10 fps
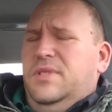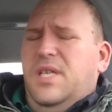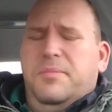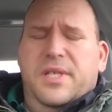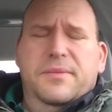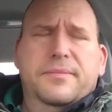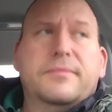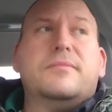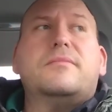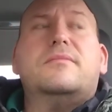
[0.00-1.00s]
Something.
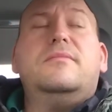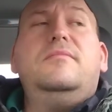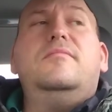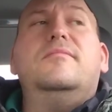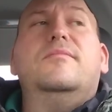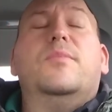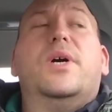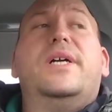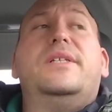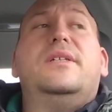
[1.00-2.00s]

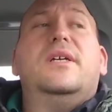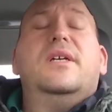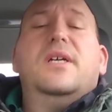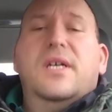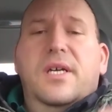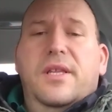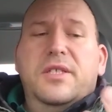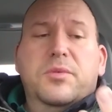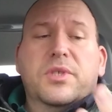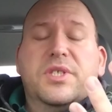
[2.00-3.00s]
But
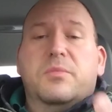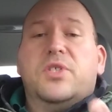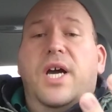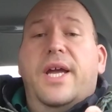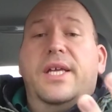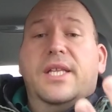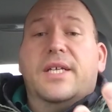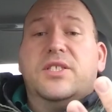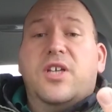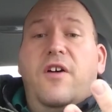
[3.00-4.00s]
these were some giant,
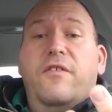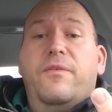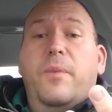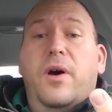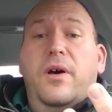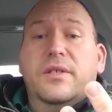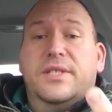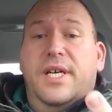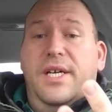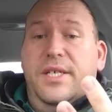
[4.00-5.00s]
like softball
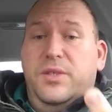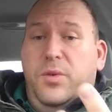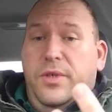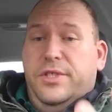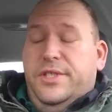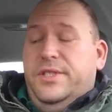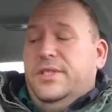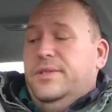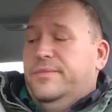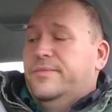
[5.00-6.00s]
size
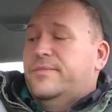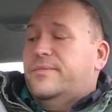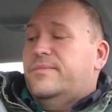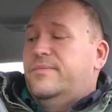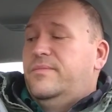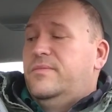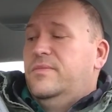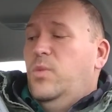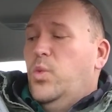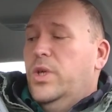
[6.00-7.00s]
oranges.
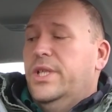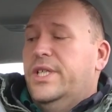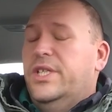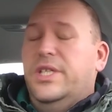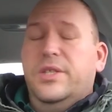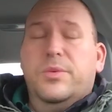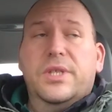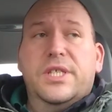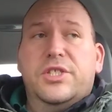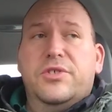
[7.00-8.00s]
Really good,
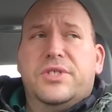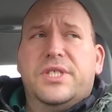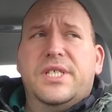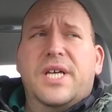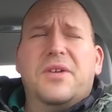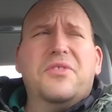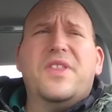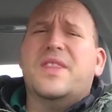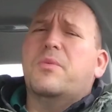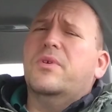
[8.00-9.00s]
really juicy. I don't
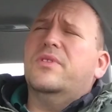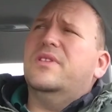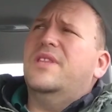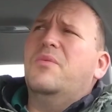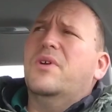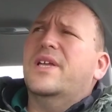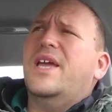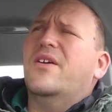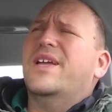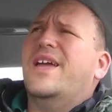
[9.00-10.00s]
think they weren't
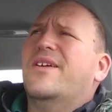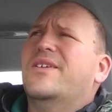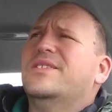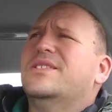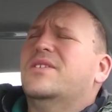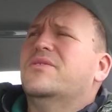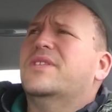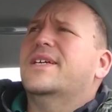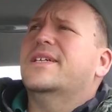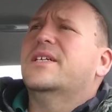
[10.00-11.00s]
caracaras, I don't
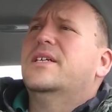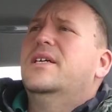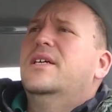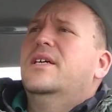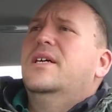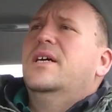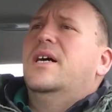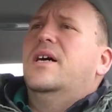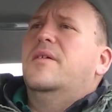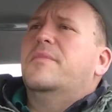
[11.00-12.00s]
think.
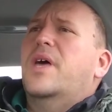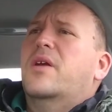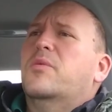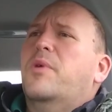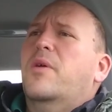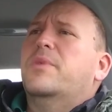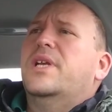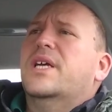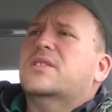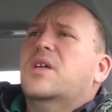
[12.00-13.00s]
That'll probably be
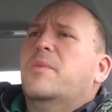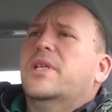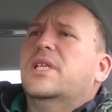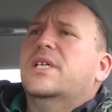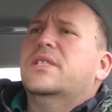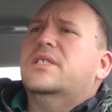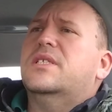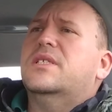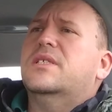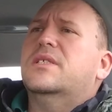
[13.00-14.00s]
next on my list.